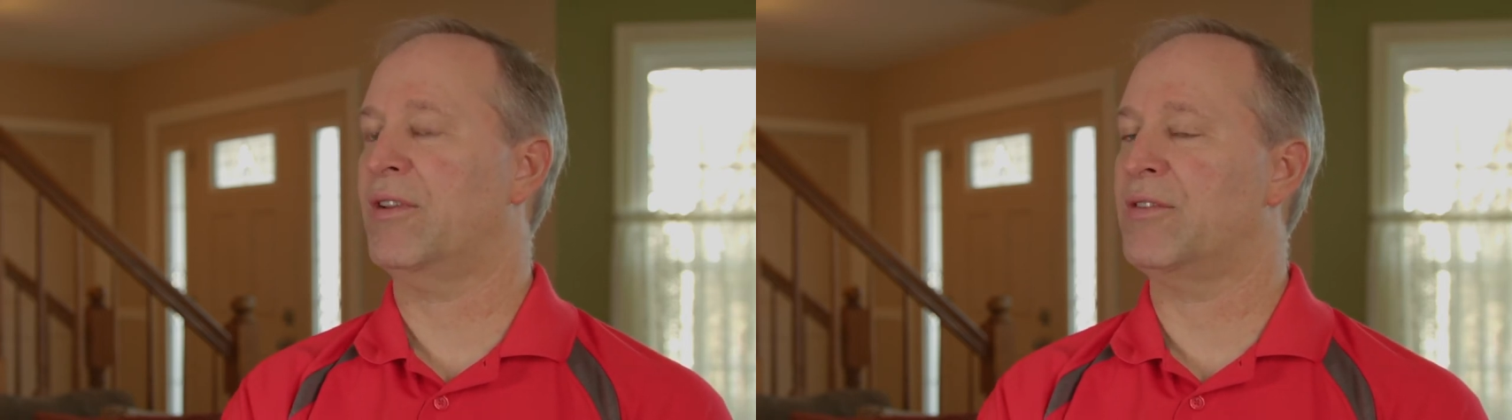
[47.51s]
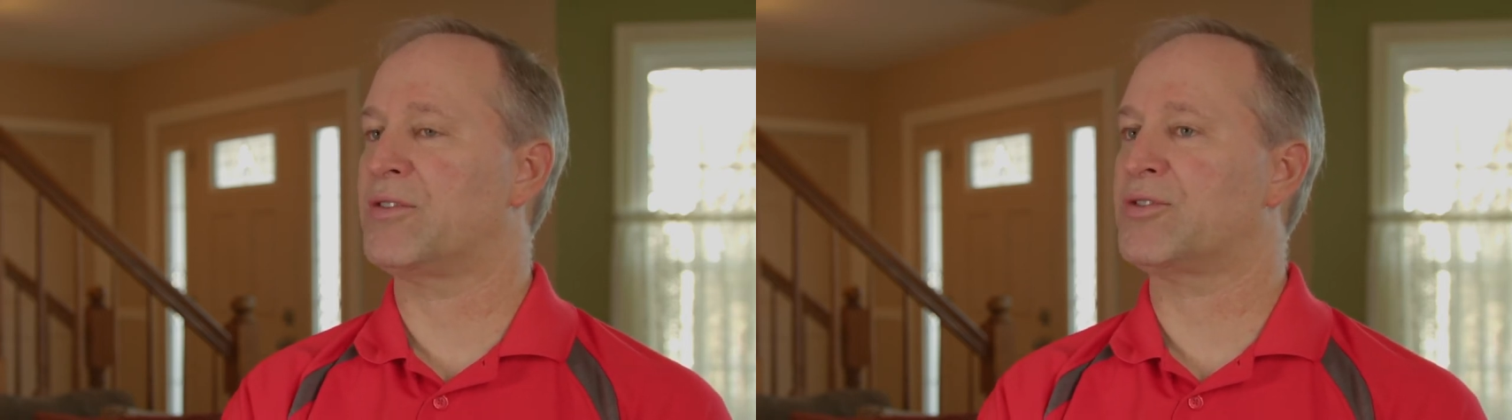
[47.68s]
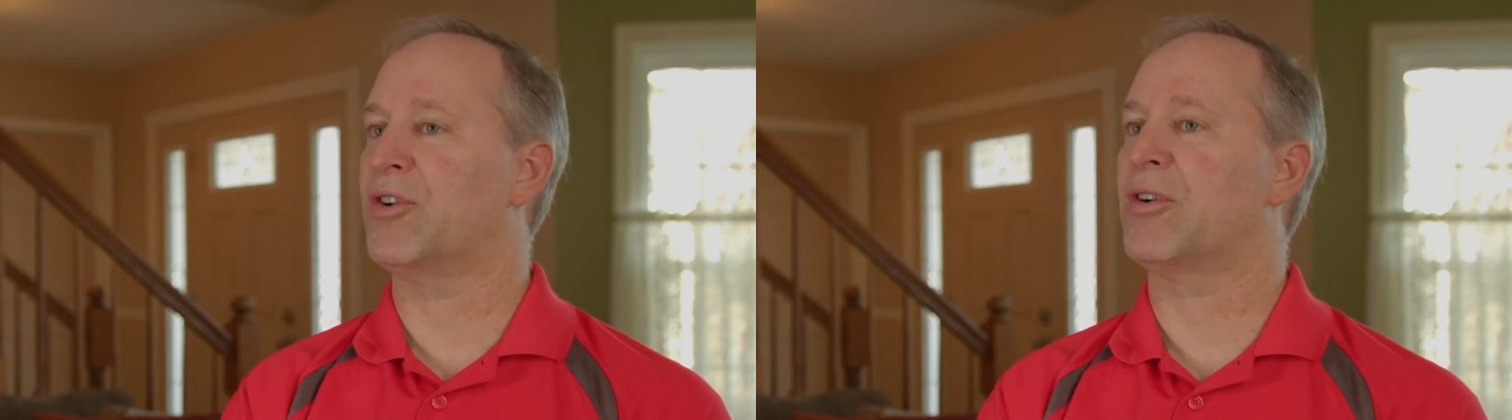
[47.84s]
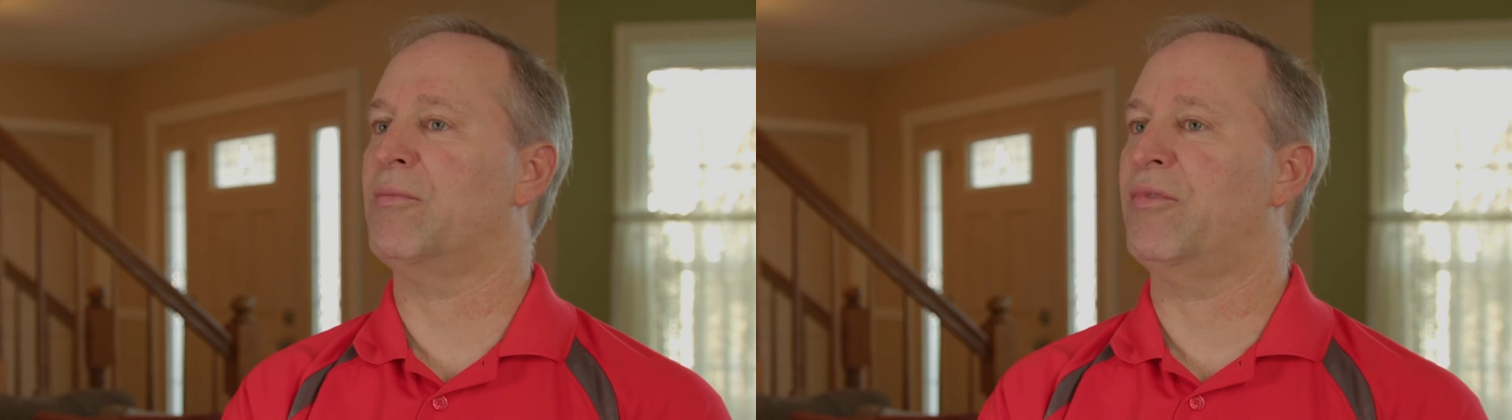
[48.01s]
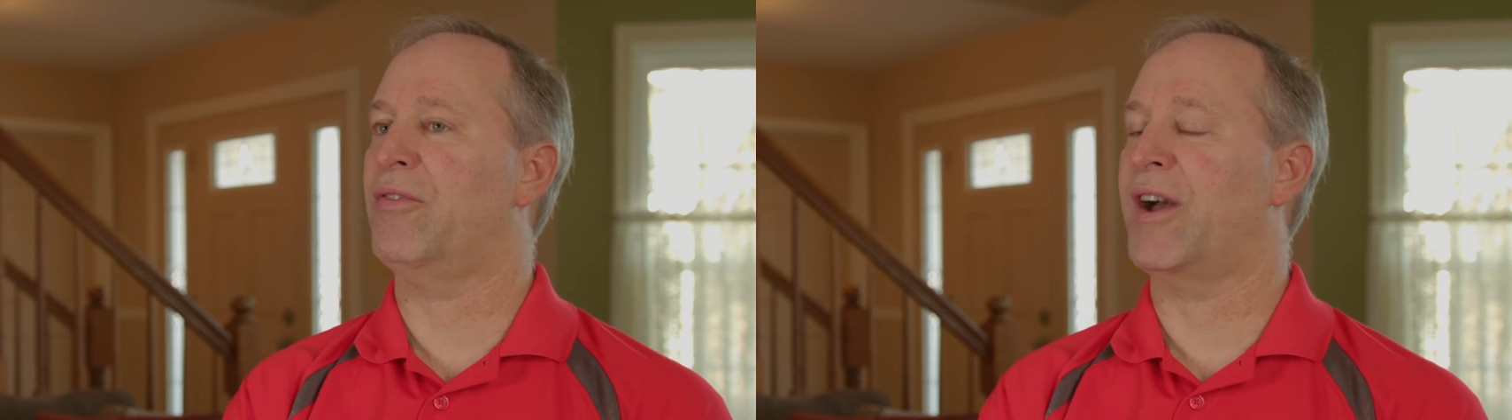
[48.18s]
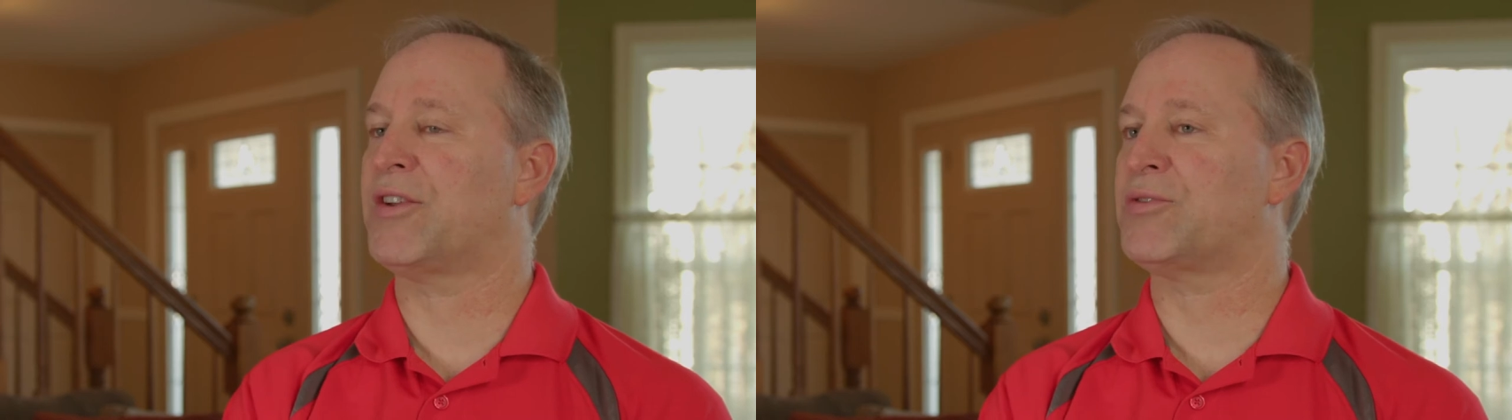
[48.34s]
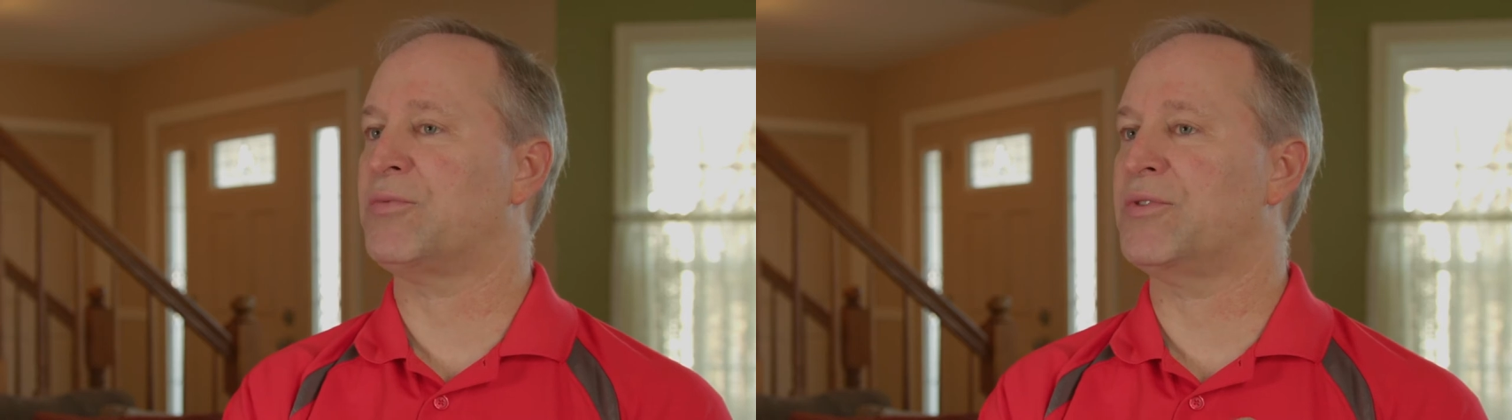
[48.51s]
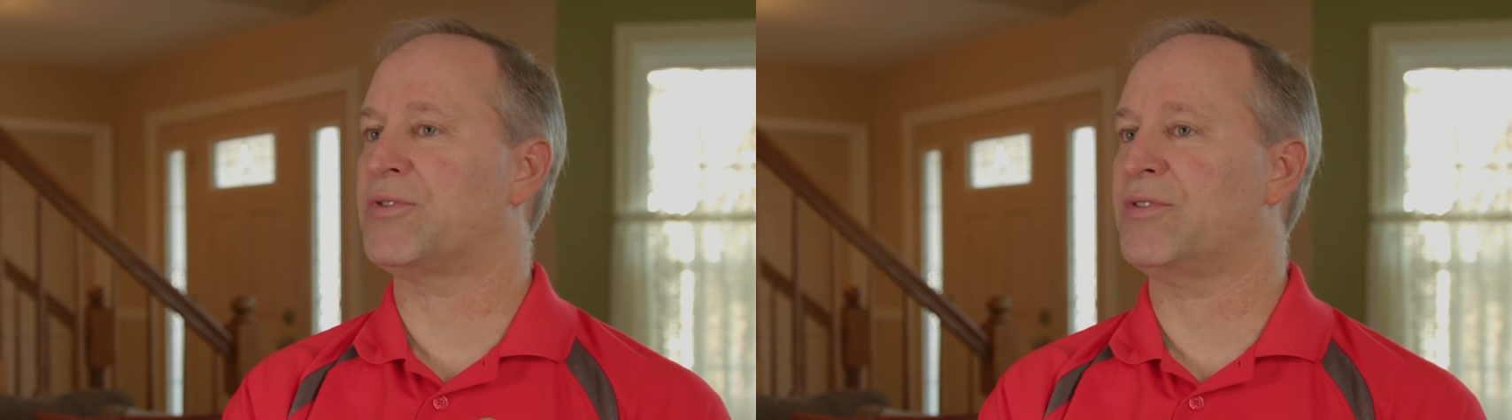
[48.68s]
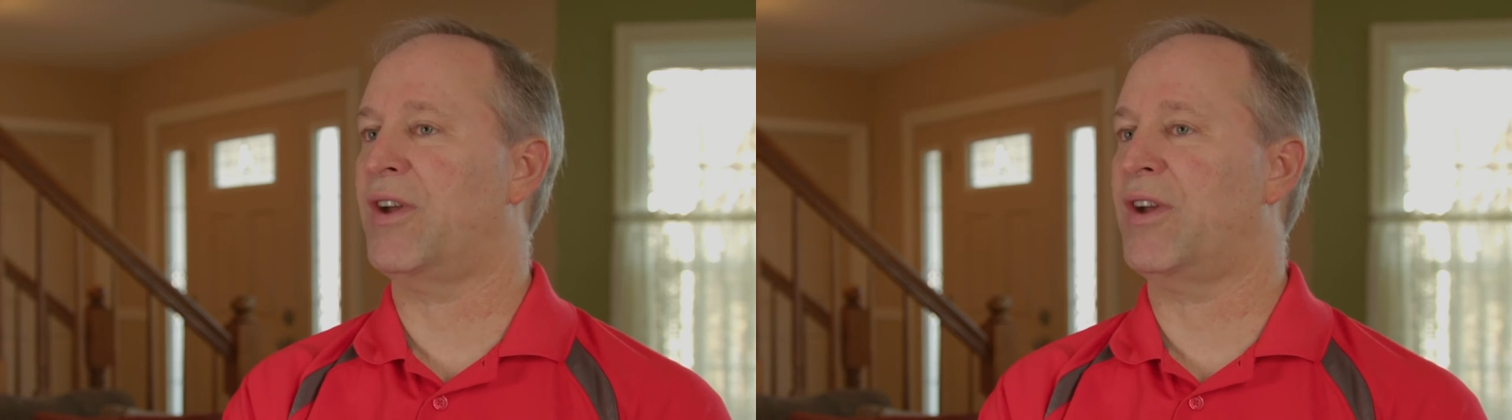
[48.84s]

the circumflex, was